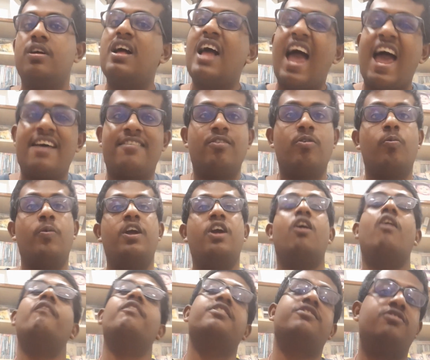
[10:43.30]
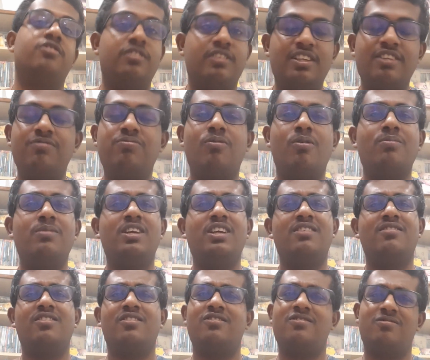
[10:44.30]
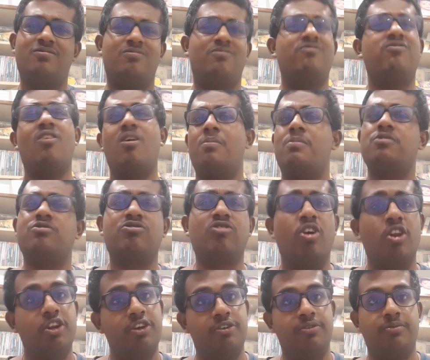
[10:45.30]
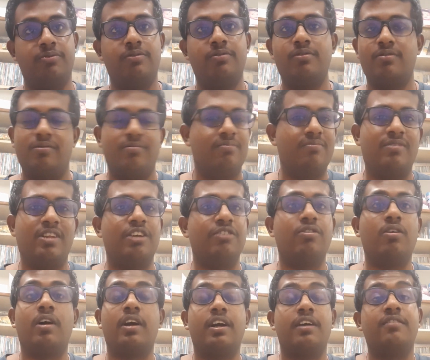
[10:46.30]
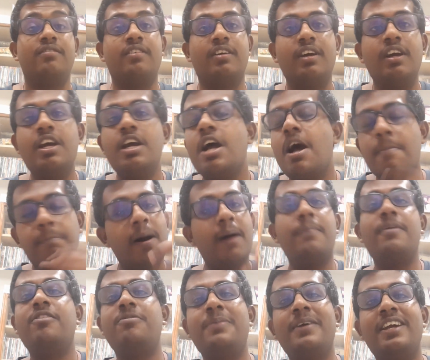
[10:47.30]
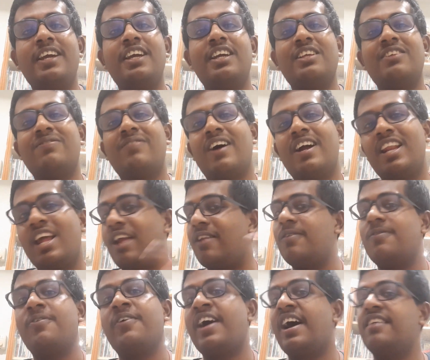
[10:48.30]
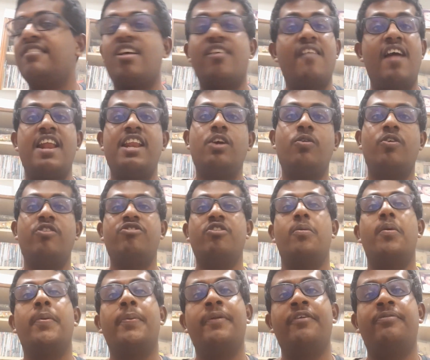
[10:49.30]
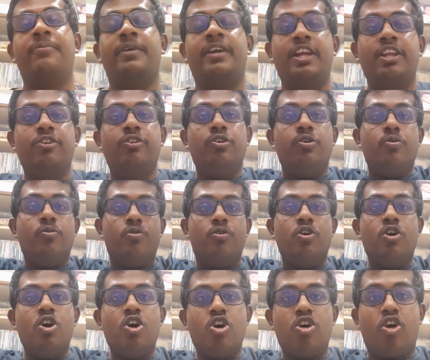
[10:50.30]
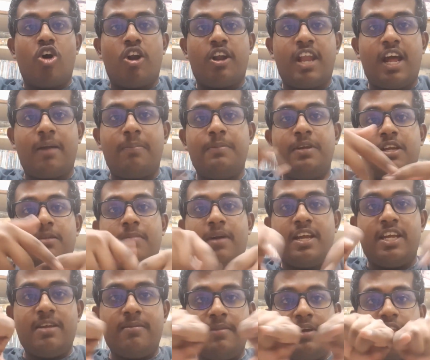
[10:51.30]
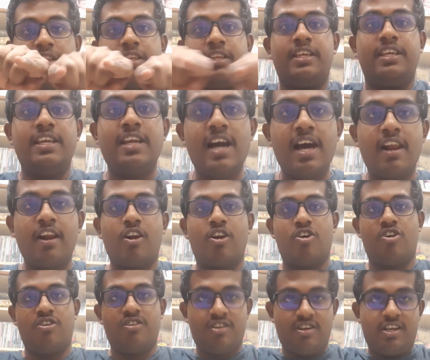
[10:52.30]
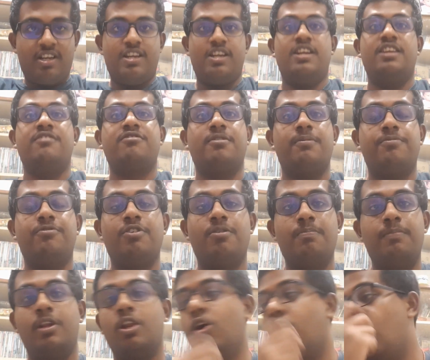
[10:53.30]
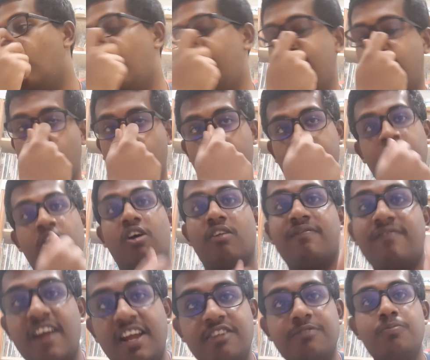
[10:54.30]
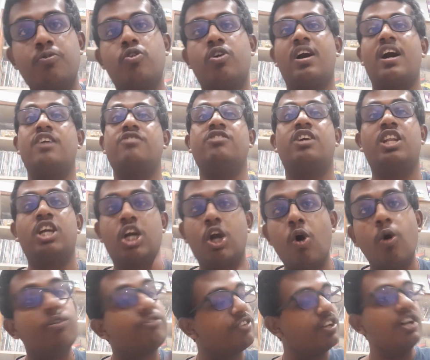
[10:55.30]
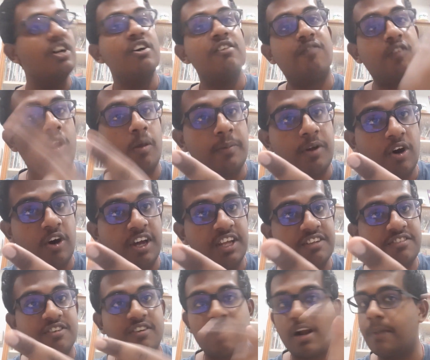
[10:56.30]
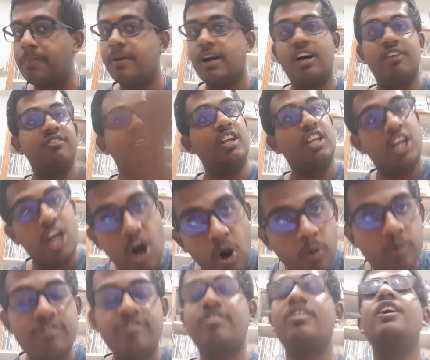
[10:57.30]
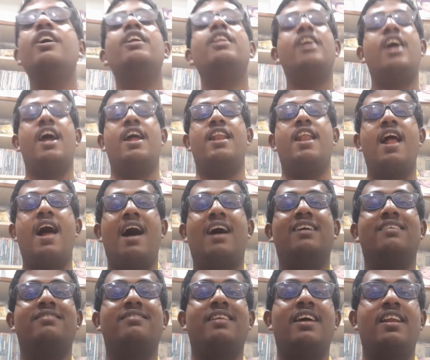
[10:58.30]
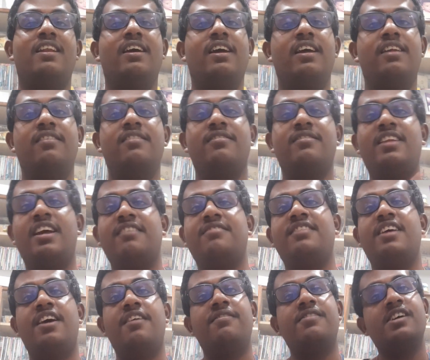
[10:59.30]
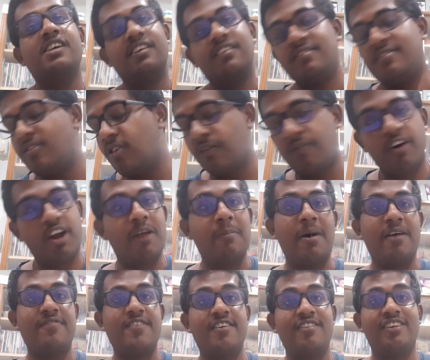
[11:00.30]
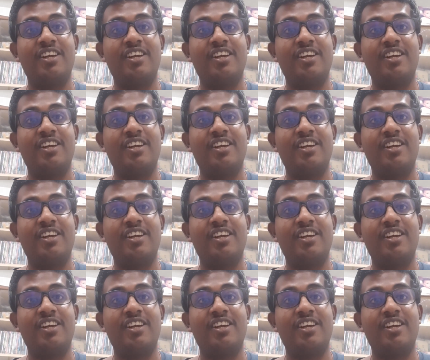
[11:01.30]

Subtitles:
as a way of this for me is a form of solitude. That's all I can say. Public speaking is fun, and if you guys have any questions about public speaking, do contact me in my email here or in the description below, and follow me on Facebook, Kaja the Coach. Follow me on Instagram, Kaja the Coach. And I'll stand again. Stay safe. Don't forget my favorite